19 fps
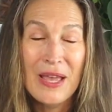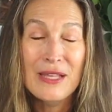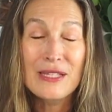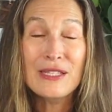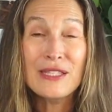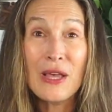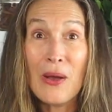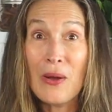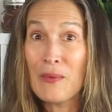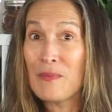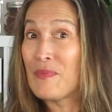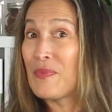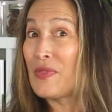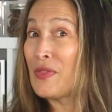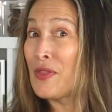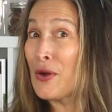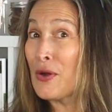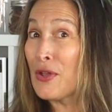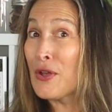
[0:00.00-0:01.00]
So
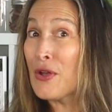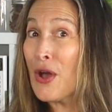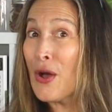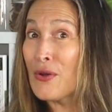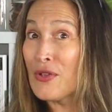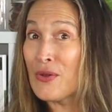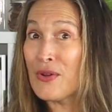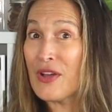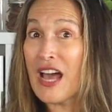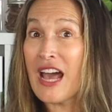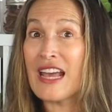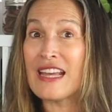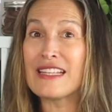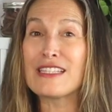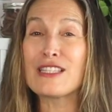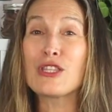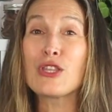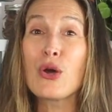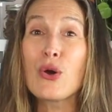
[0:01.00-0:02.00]
there you go, you
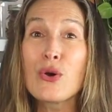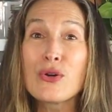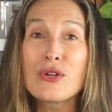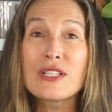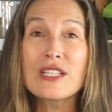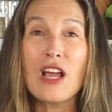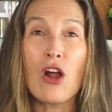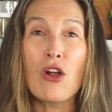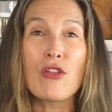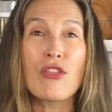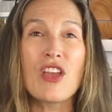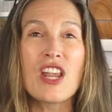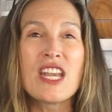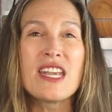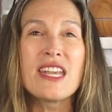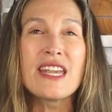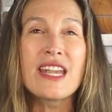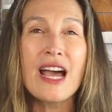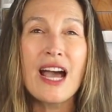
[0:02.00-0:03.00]
guys. Those are the
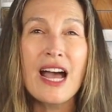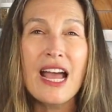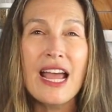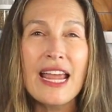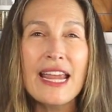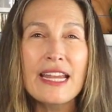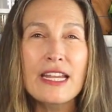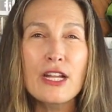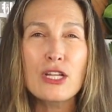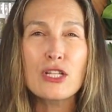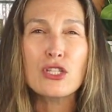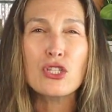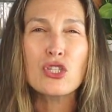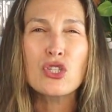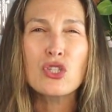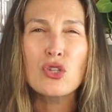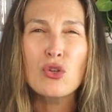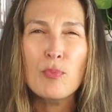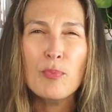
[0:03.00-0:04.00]
9
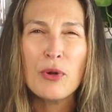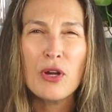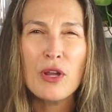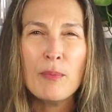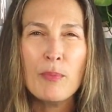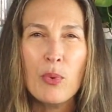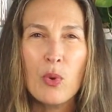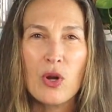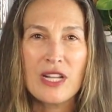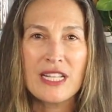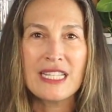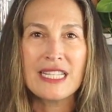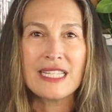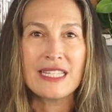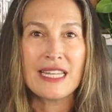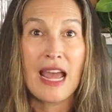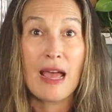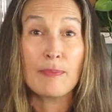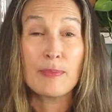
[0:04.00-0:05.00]
super important
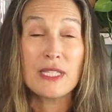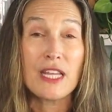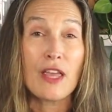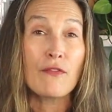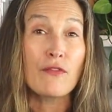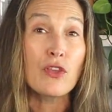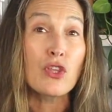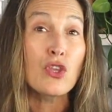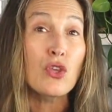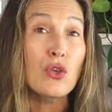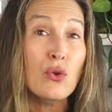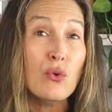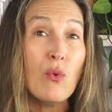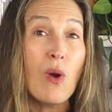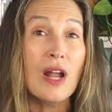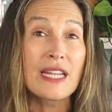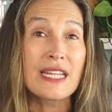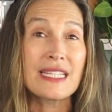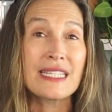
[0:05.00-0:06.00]
steps if you
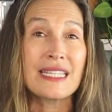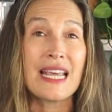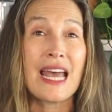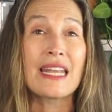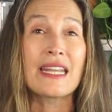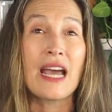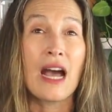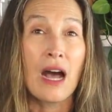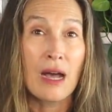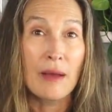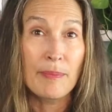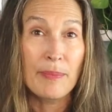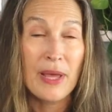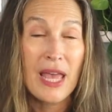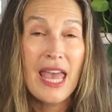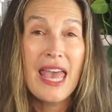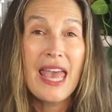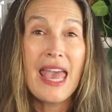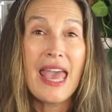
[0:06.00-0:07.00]
want to set up
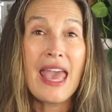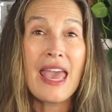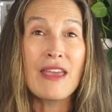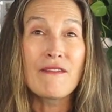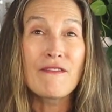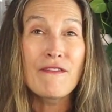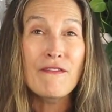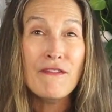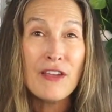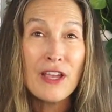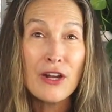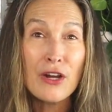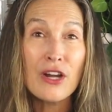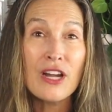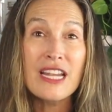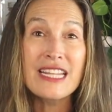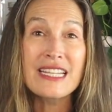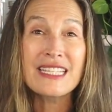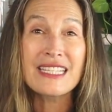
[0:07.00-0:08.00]
a
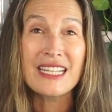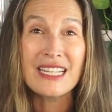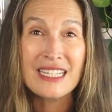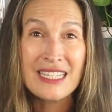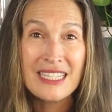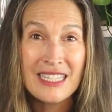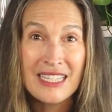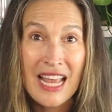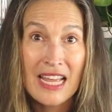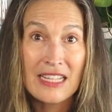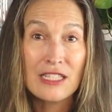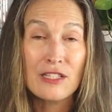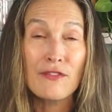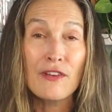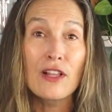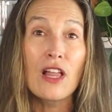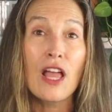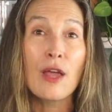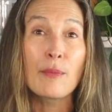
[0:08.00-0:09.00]
very
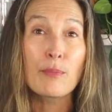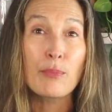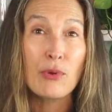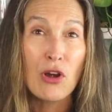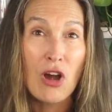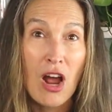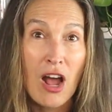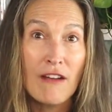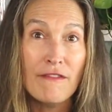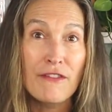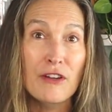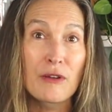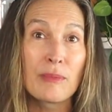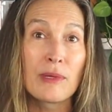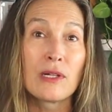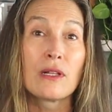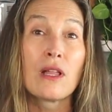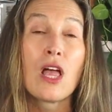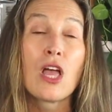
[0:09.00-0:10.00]
successful and
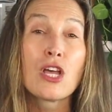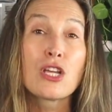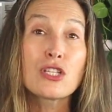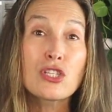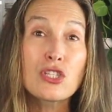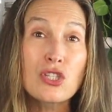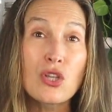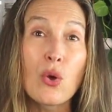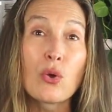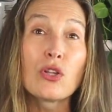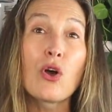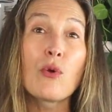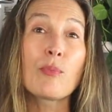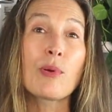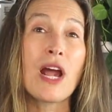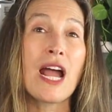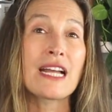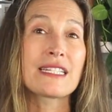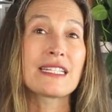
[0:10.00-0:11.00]
profitable solo
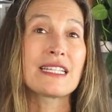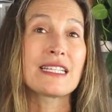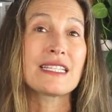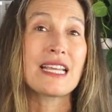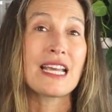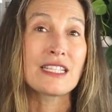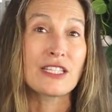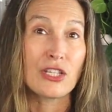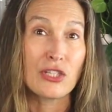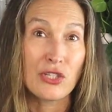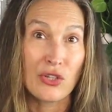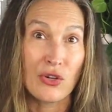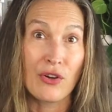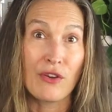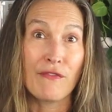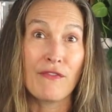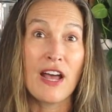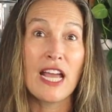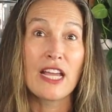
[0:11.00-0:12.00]
practice as a
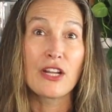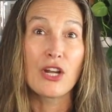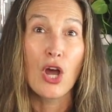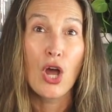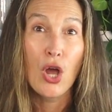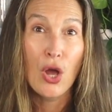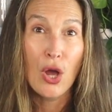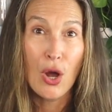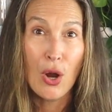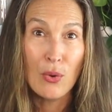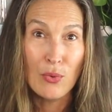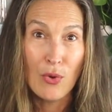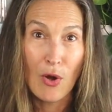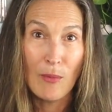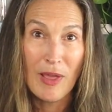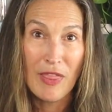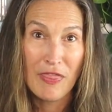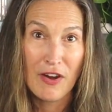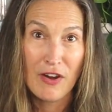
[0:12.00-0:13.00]
certified
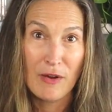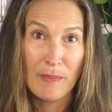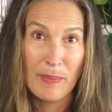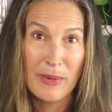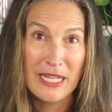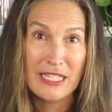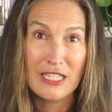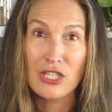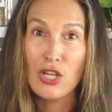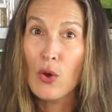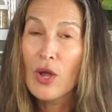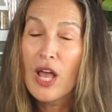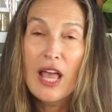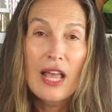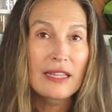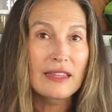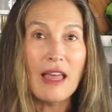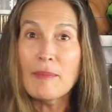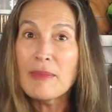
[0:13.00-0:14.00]
aromatherapist. So
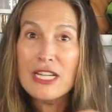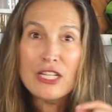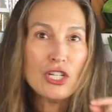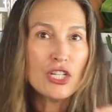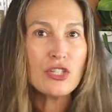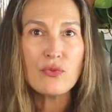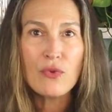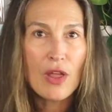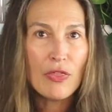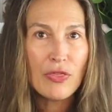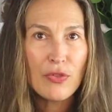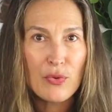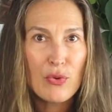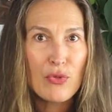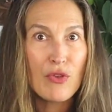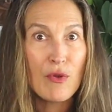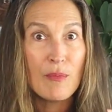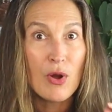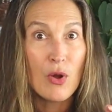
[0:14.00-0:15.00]
let me just run
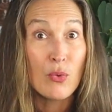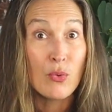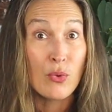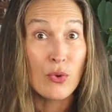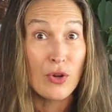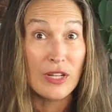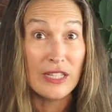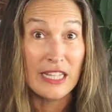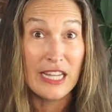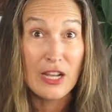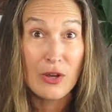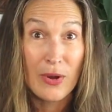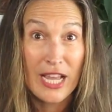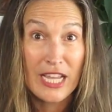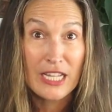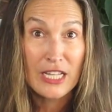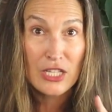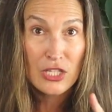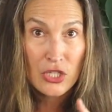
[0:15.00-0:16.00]
through them really
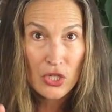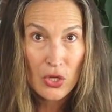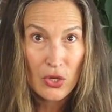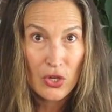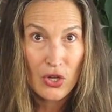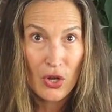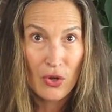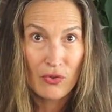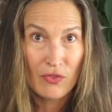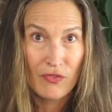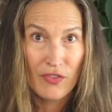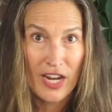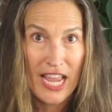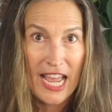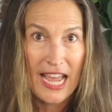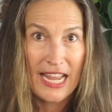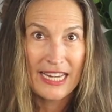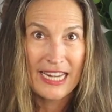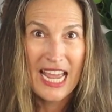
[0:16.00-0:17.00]
quick so you don't
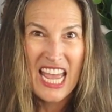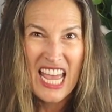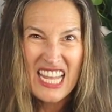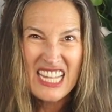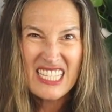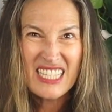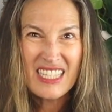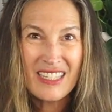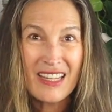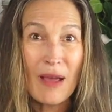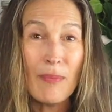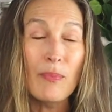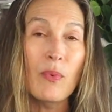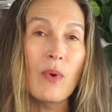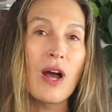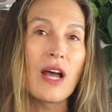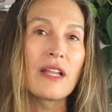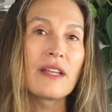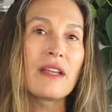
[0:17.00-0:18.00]
forget. Step
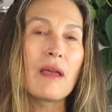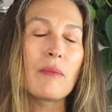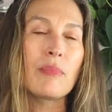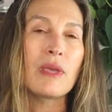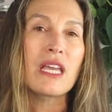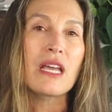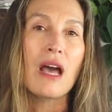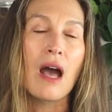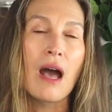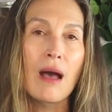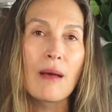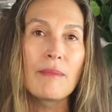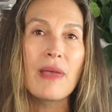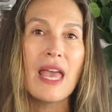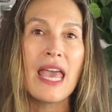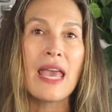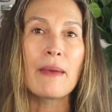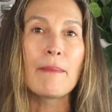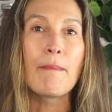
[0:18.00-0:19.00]
1, become
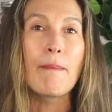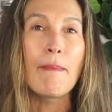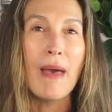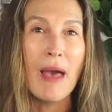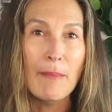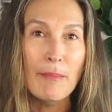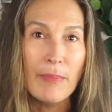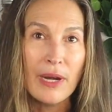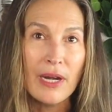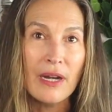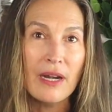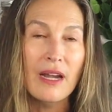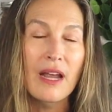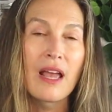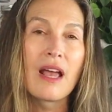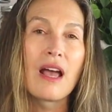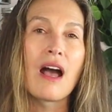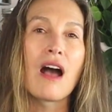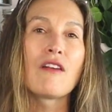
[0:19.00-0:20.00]
a member
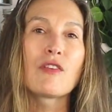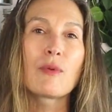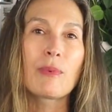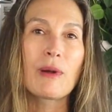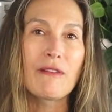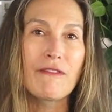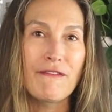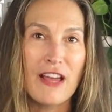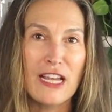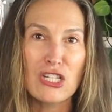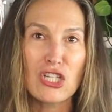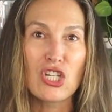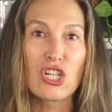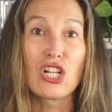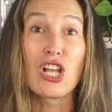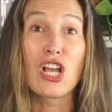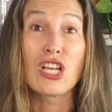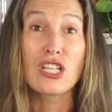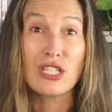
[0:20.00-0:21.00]
of a
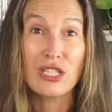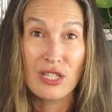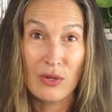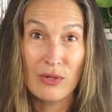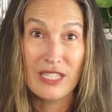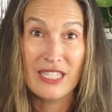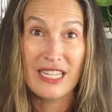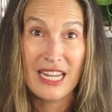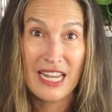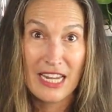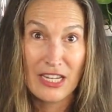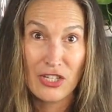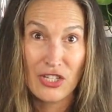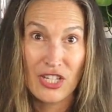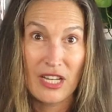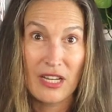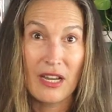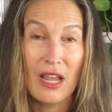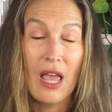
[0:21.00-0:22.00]
professional
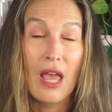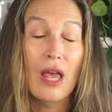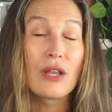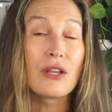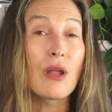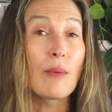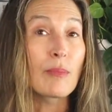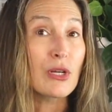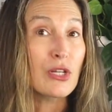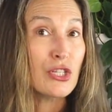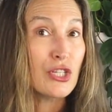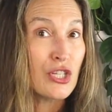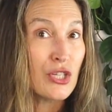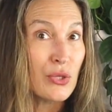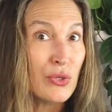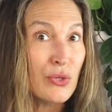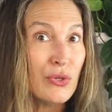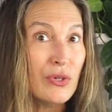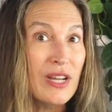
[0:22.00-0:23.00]
association. Number
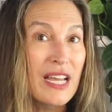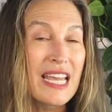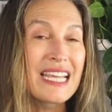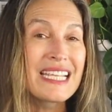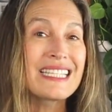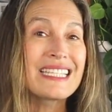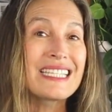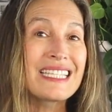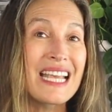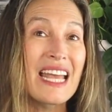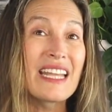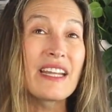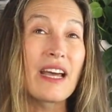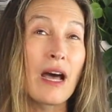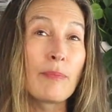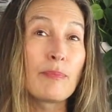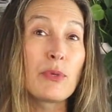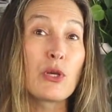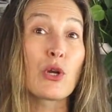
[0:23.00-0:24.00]
2, set
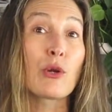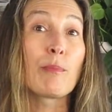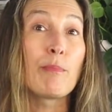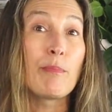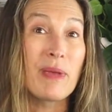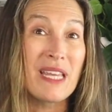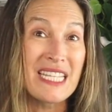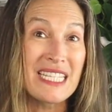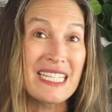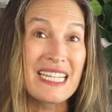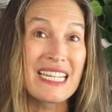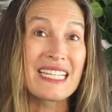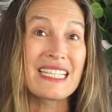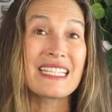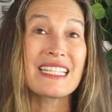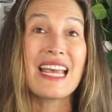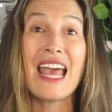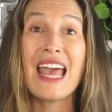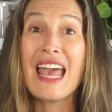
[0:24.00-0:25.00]
up your
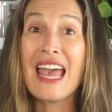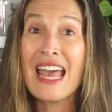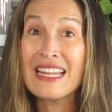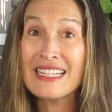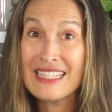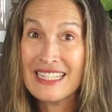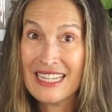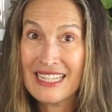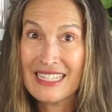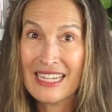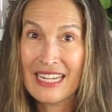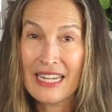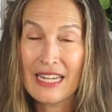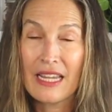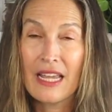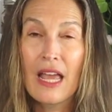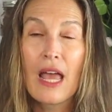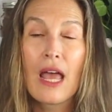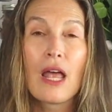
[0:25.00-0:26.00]
business
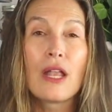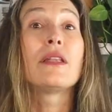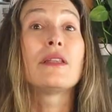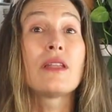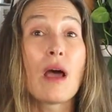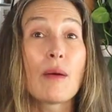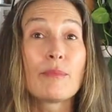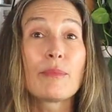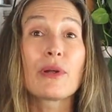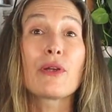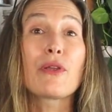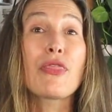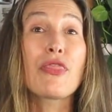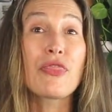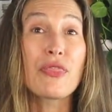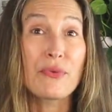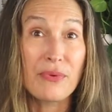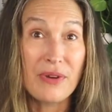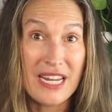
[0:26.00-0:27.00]
entity. Number
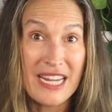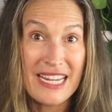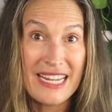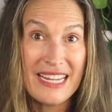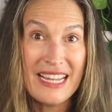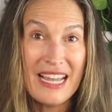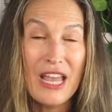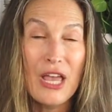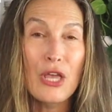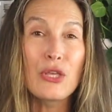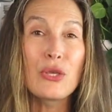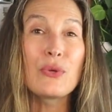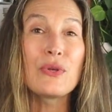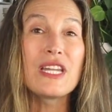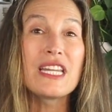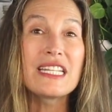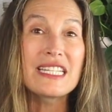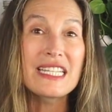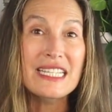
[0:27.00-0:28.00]
3, you
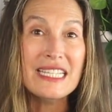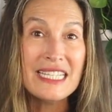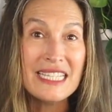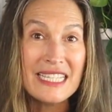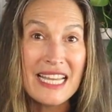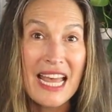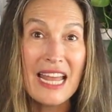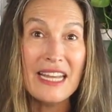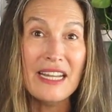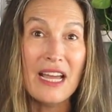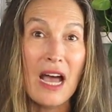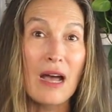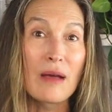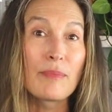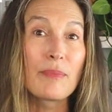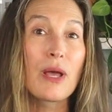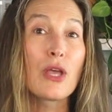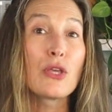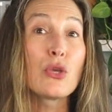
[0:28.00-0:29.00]
need to set
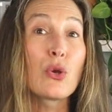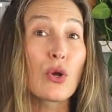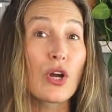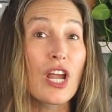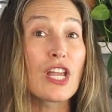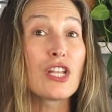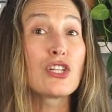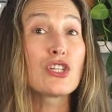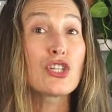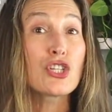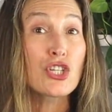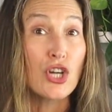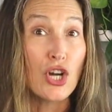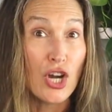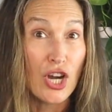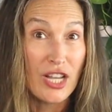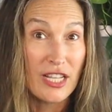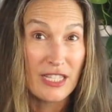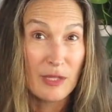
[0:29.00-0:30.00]
up your
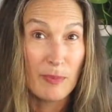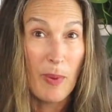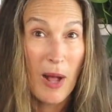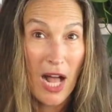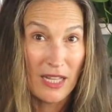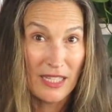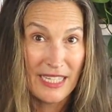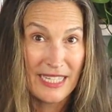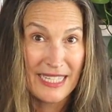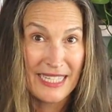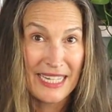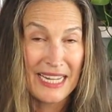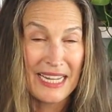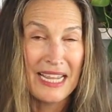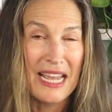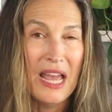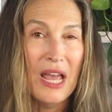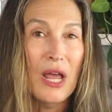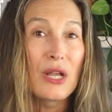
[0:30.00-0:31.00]
insurance
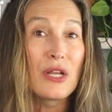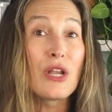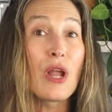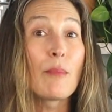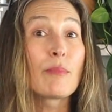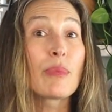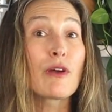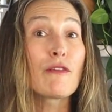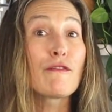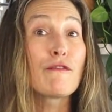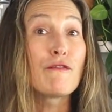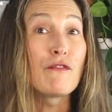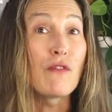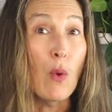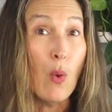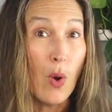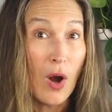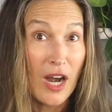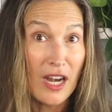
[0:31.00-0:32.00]
policy. Number
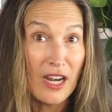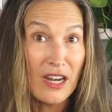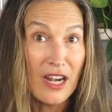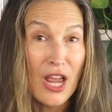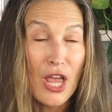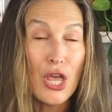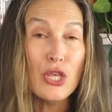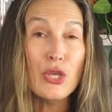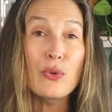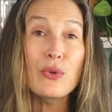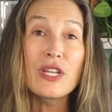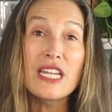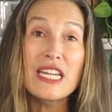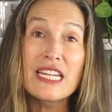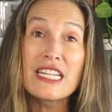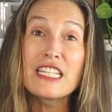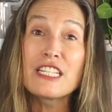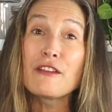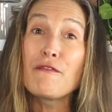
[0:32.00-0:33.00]
4, you
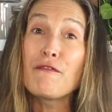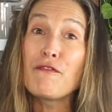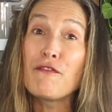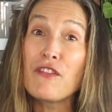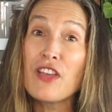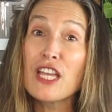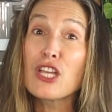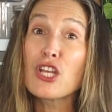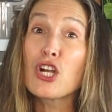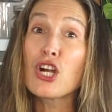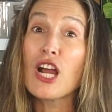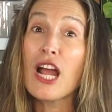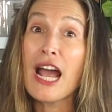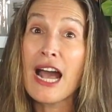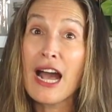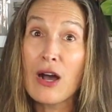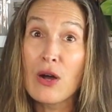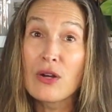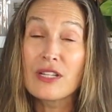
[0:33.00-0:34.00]
need to figure
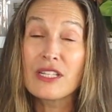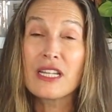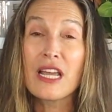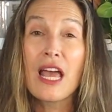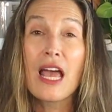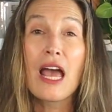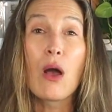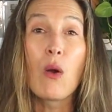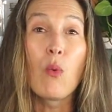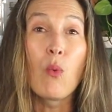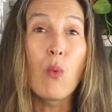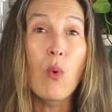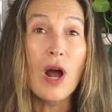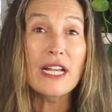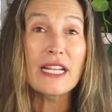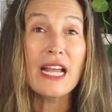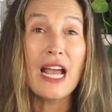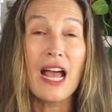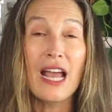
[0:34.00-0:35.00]
out
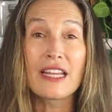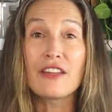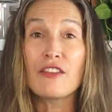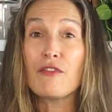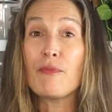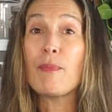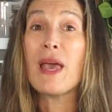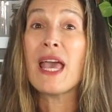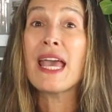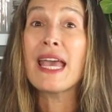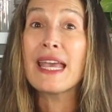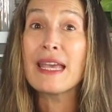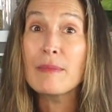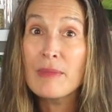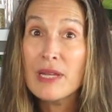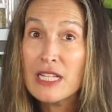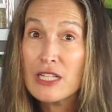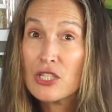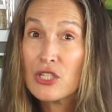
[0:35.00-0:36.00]
what kind of
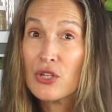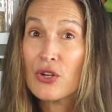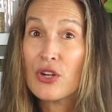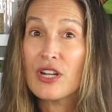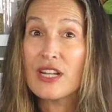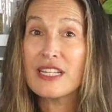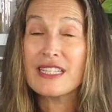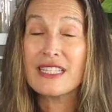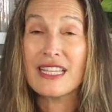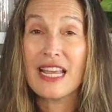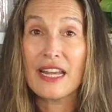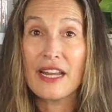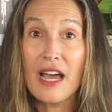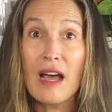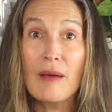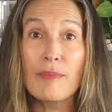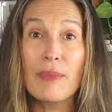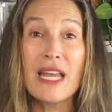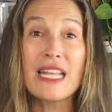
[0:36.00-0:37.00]
payments you're going to set
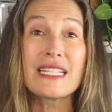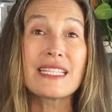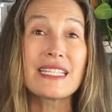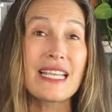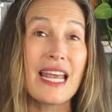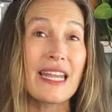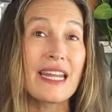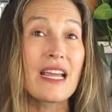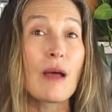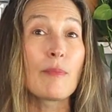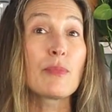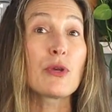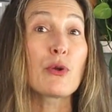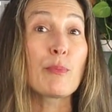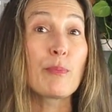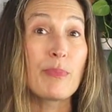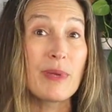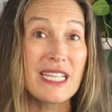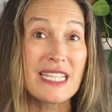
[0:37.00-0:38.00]
up and setting up your
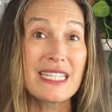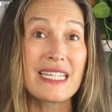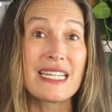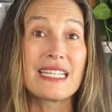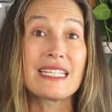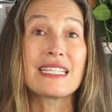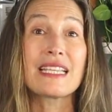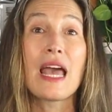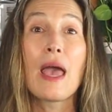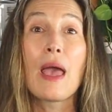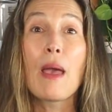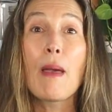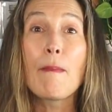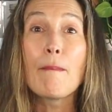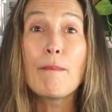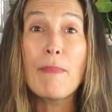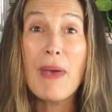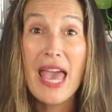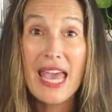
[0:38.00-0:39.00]
business
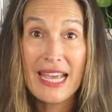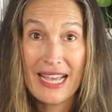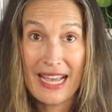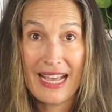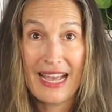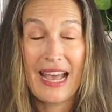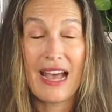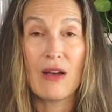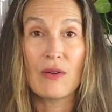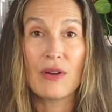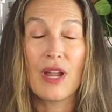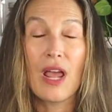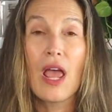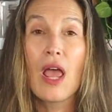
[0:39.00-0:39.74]
bank account.